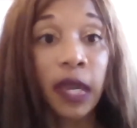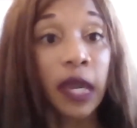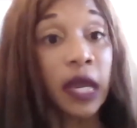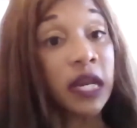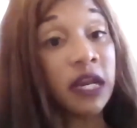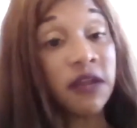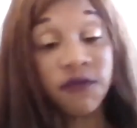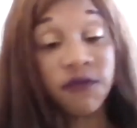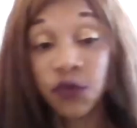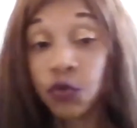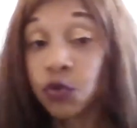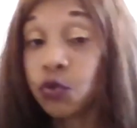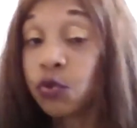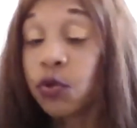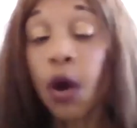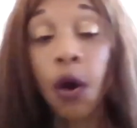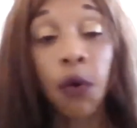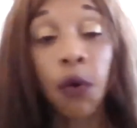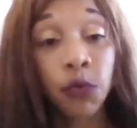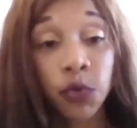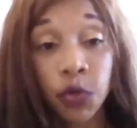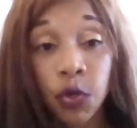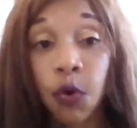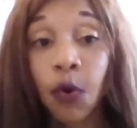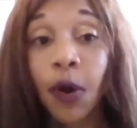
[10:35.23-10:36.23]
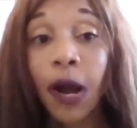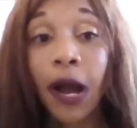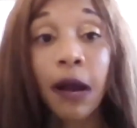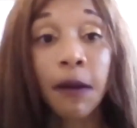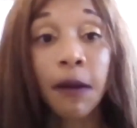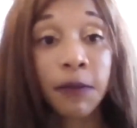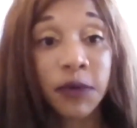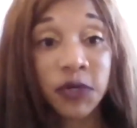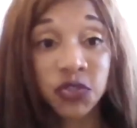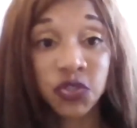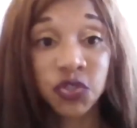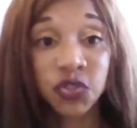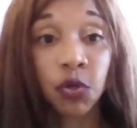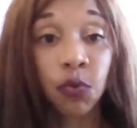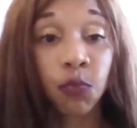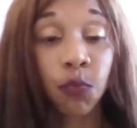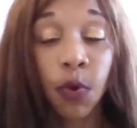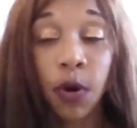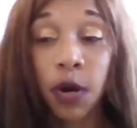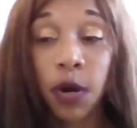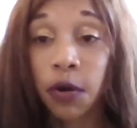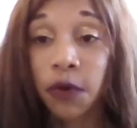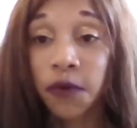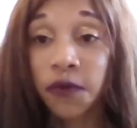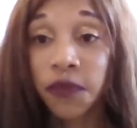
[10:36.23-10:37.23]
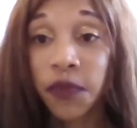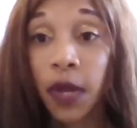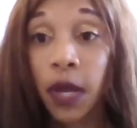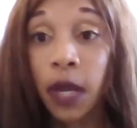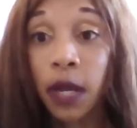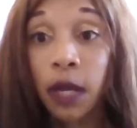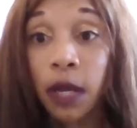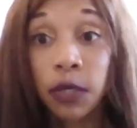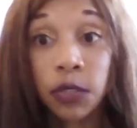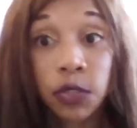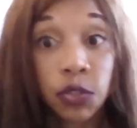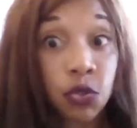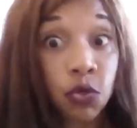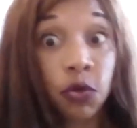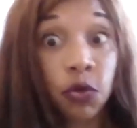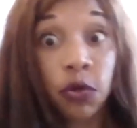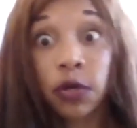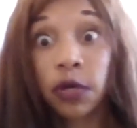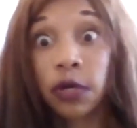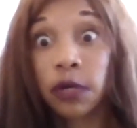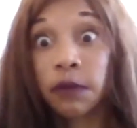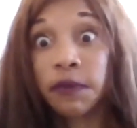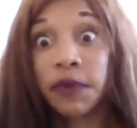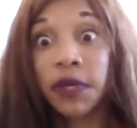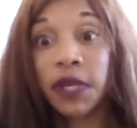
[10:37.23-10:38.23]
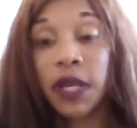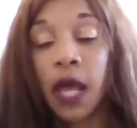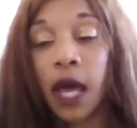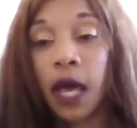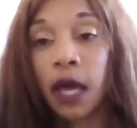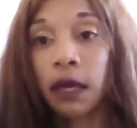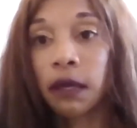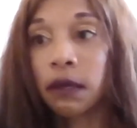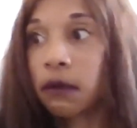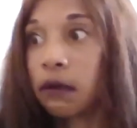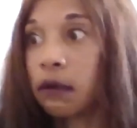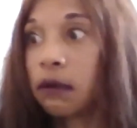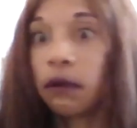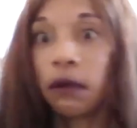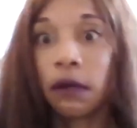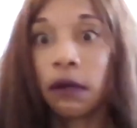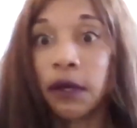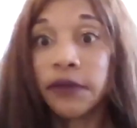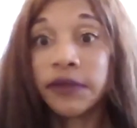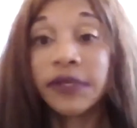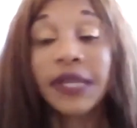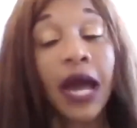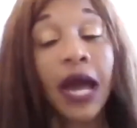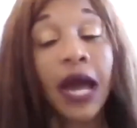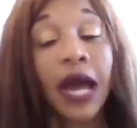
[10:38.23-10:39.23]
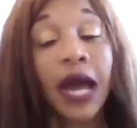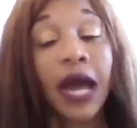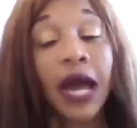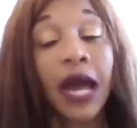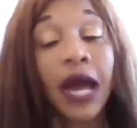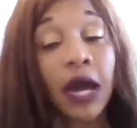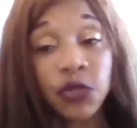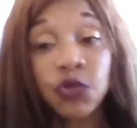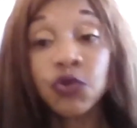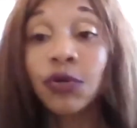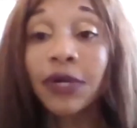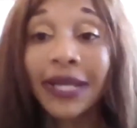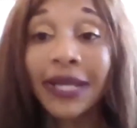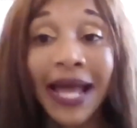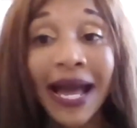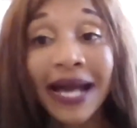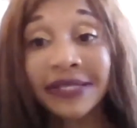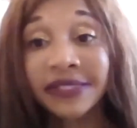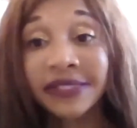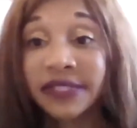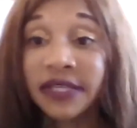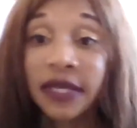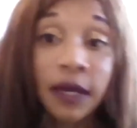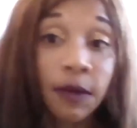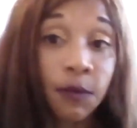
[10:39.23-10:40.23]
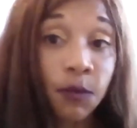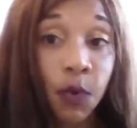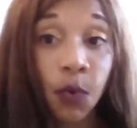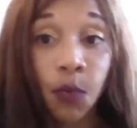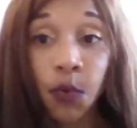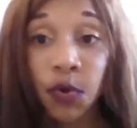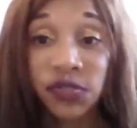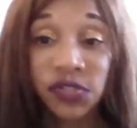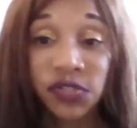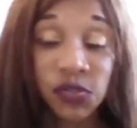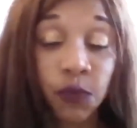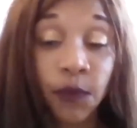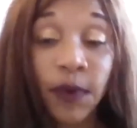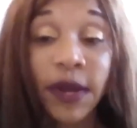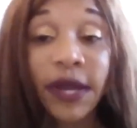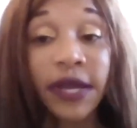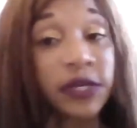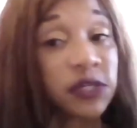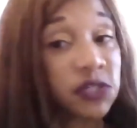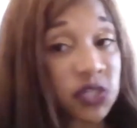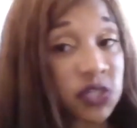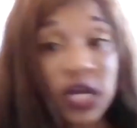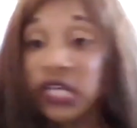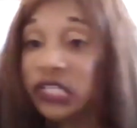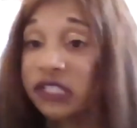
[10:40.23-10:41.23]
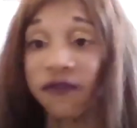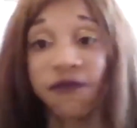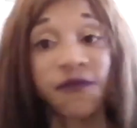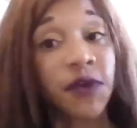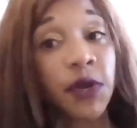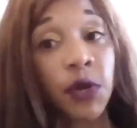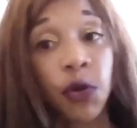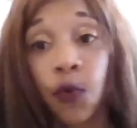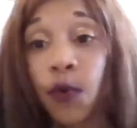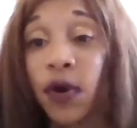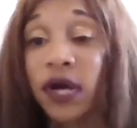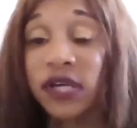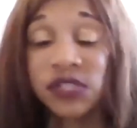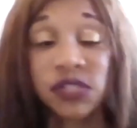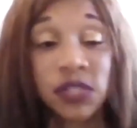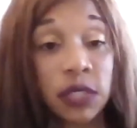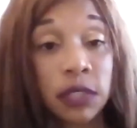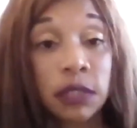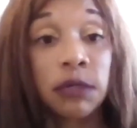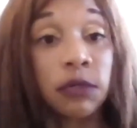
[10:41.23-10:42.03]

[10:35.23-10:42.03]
And if you don't know how much you're worth, you're going to be like, oh, now you can ask them, well, what's the range? It's a fair question.